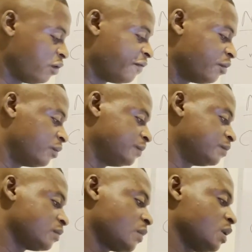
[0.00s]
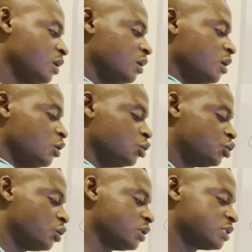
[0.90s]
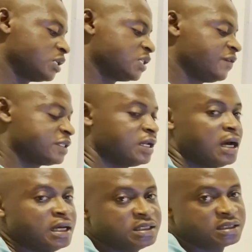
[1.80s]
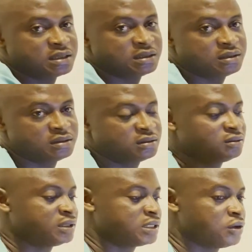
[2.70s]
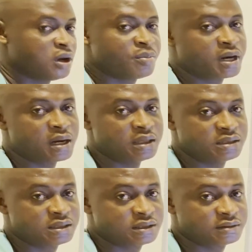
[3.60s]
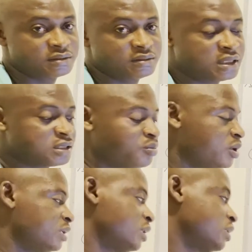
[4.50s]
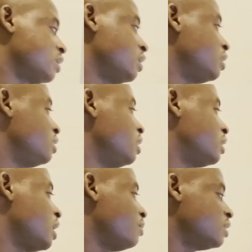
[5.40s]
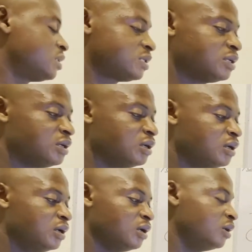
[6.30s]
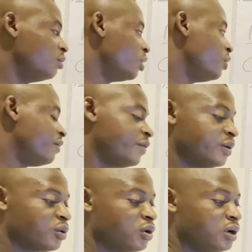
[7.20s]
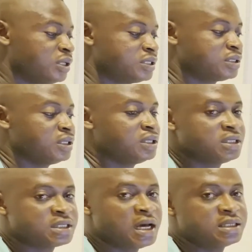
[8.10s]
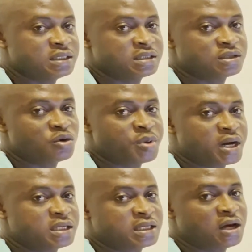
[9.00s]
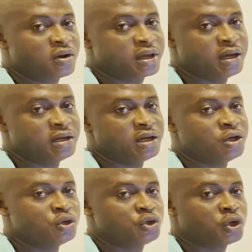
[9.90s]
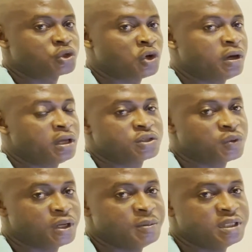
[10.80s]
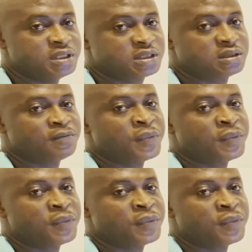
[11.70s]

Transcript: ovum in the uterus is fertilized, you say you are pregnant. As simple as that. And the term is, in midwifery, we call it sizes. So pregnancy can occur in the uterus or elsewhere. It means